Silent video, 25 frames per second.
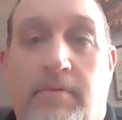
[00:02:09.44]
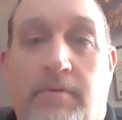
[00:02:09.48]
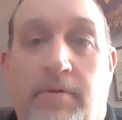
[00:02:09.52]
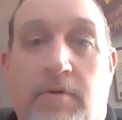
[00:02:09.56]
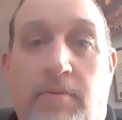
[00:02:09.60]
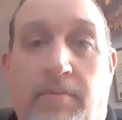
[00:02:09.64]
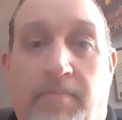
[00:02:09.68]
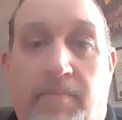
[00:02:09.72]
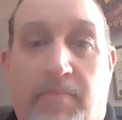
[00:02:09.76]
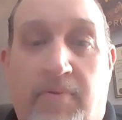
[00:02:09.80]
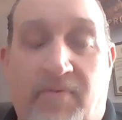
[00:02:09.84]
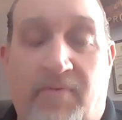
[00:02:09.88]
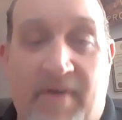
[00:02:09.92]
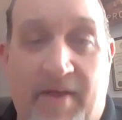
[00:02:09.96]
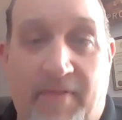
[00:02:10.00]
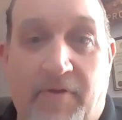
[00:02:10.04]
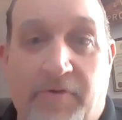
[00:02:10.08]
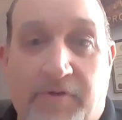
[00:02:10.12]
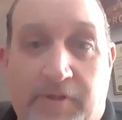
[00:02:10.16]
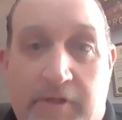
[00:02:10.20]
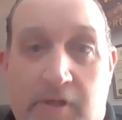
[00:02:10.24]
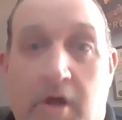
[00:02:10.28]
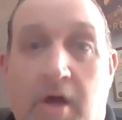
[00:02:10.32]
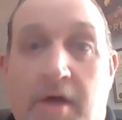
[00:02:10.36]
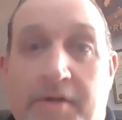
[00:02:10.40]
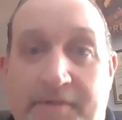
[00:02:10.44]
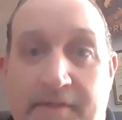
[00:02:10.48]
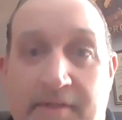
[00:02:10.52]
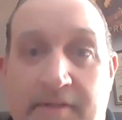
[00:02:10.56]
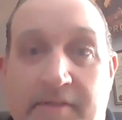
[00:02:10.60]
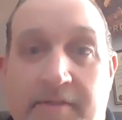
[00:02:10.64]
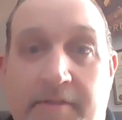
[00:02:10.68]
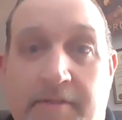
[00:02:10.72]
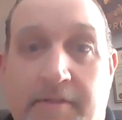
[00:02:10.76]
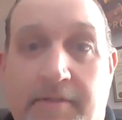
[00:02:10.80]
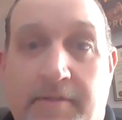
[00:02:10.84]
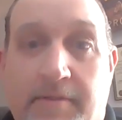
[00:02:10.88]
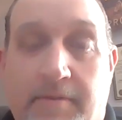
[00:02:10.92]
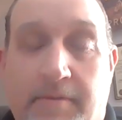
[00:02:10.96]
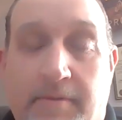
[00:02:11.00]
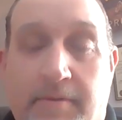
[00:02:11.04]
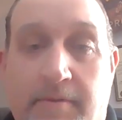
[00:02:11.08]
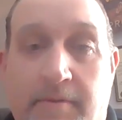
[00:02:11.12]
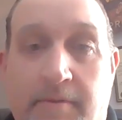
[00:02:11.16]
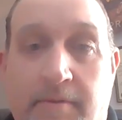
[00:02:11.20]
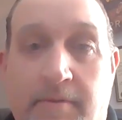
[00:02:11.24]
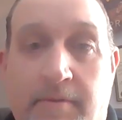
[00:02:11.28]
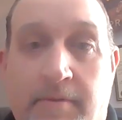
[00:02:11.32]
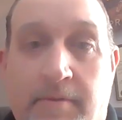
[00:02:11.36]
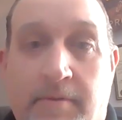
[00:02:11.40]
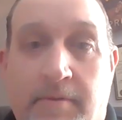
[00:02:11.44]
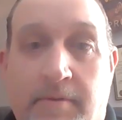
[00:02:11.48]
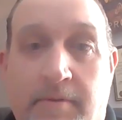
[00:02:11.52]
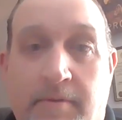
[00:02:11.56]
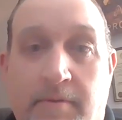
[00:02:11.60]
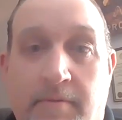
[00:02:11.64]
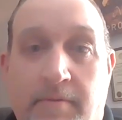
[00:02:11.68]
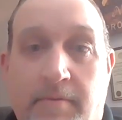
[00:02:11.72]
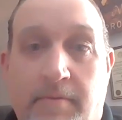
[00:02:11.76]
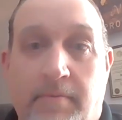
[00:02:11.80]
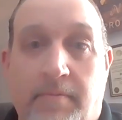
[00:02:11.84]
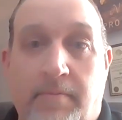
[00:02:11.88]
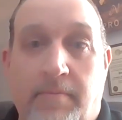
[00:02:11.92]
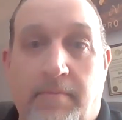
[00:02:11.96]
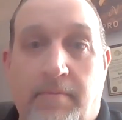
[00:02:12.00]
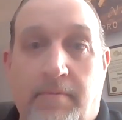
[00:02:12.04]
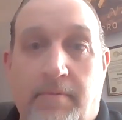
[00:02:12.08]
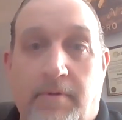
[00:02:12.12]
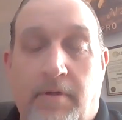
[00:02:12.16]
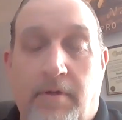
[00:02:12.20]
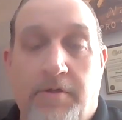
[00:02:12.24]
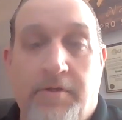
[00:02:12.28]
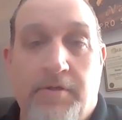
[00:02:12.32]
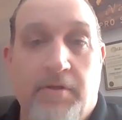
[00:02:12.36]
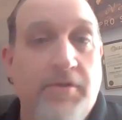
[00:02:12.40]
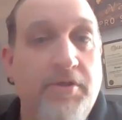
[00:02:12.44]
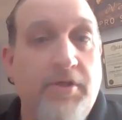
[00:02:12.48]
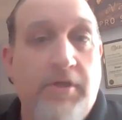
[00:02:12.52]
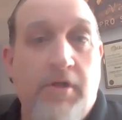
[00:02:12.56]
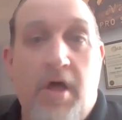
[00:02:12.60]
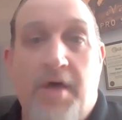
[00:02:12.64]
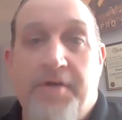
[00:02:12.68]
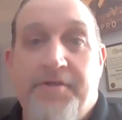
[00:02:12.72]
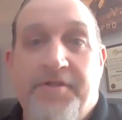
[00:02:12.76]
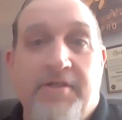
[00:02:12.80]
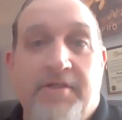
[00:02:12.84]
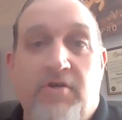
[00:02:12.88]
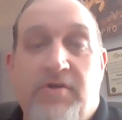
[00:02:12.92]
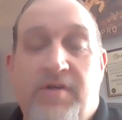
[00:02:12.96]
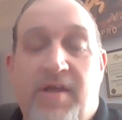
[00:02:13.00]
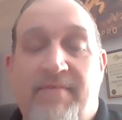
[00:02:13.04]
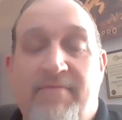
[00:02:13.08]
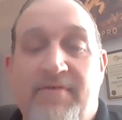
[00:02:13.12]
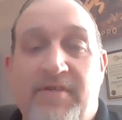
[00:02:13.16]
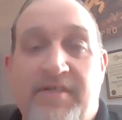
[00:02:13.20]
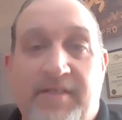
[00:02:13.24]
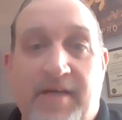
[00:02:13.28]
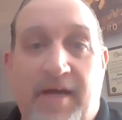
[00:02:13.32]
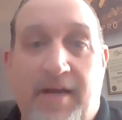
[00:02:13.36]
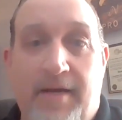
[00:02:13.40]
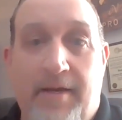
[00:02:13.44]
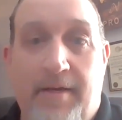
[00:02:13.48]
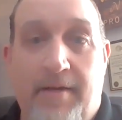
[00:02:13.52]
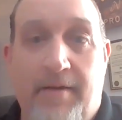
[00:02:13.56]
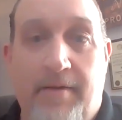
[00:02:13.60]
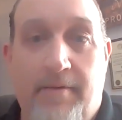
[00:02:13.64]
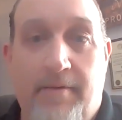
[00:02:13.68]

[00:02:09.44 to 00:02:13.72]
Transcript: to prevent those losses, because those losses are devastating.